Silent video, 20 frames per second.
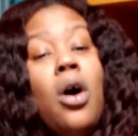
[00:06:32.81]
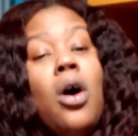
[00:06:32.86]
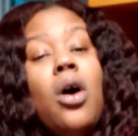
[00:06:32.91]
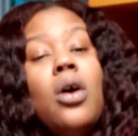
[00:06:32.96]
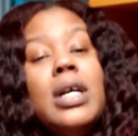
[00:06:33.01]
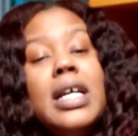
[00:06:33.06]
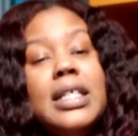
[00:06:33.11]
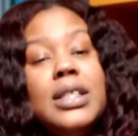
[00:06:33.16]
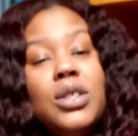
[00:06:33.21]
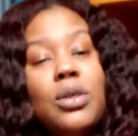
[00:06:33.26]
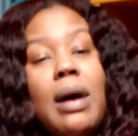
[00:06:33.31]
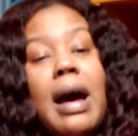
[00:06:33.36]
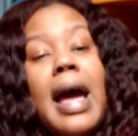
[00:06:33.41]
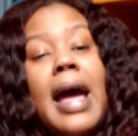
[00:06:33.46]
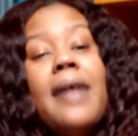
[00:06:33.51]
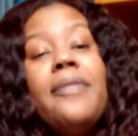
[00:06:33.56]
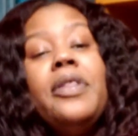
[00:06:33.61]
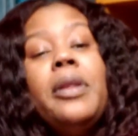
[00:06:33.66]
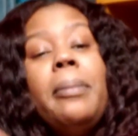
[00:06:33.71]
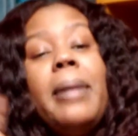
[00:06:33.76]
okay, so I
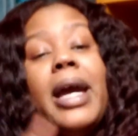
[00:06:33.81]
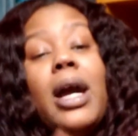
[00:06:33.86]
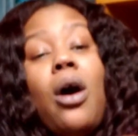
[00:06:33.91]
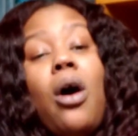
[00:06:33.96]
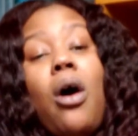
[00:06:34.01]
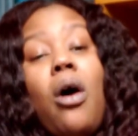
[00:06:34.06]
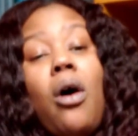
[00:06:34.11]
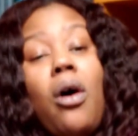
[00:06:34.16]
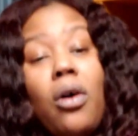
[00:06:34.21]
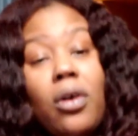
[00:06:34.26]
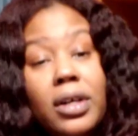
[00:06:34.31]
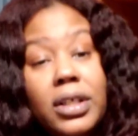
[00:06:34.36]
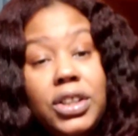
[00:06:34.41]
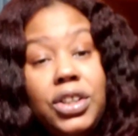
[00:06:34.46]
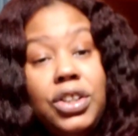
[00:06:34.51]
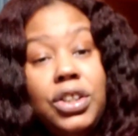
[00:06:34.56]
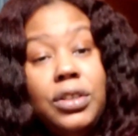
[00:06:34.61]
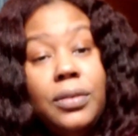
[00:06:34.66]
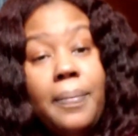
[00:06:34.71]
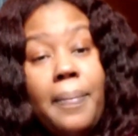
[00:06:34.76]
have to make
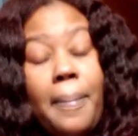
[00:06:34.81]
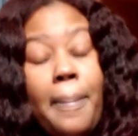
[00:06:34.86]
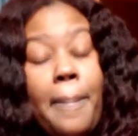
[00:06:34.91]
orange,